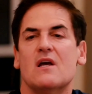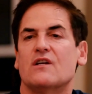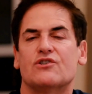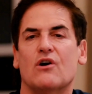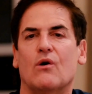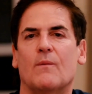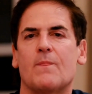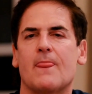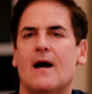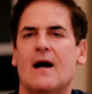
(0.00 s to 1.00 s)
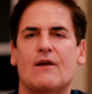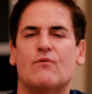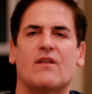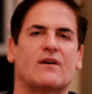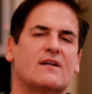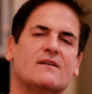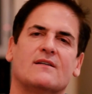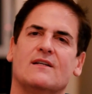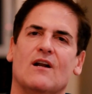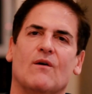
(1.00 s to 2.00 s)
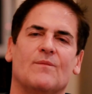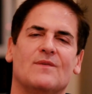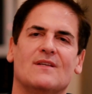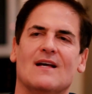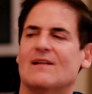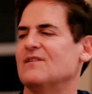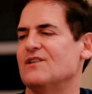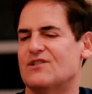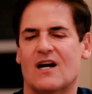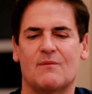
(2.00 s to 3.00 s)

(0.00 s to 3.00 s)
So I'd rather, you talk